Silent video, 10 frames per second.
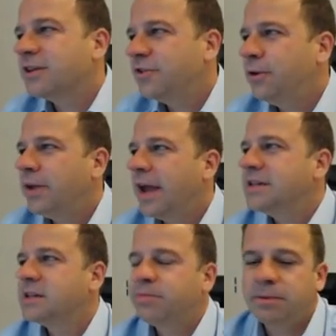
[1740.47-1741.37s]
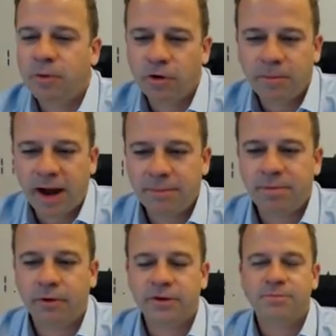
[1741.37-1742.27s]
few days it's been more about
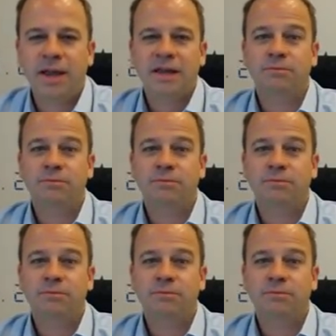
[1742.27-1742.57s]
Boris making